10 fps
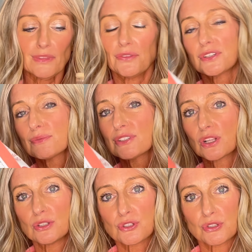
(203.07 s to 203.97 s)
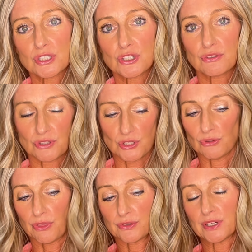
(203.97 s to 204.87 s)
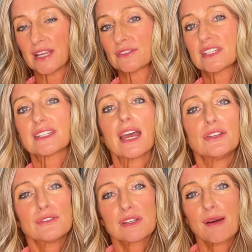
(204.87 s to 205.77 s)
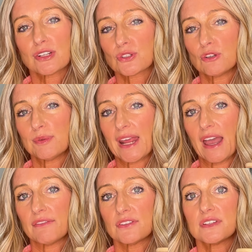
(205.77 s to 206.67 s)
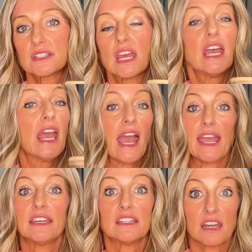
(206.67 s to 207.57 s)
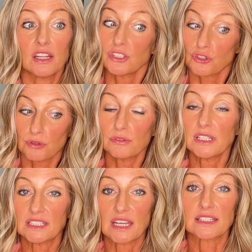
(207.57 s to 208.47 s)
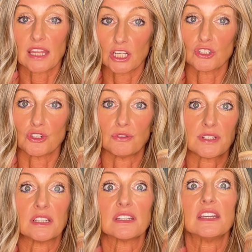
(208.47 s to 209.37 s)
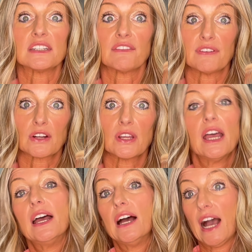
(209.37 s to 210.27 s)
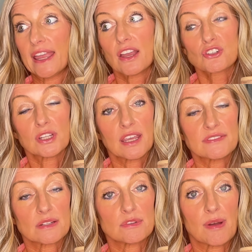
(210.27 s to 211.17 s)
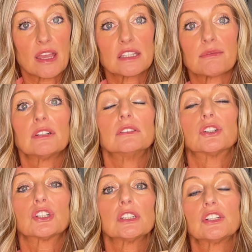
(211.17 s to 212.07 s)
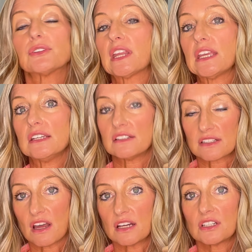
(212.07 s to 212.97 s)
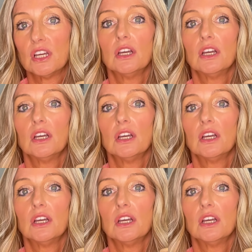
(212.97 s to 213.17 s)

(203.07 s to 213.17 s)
This one's closer to 30 ounces. I used about 1.5 scoops in this, and it truly tastes like a juice. It is I actually gave some to my husband a little earlier, and he is not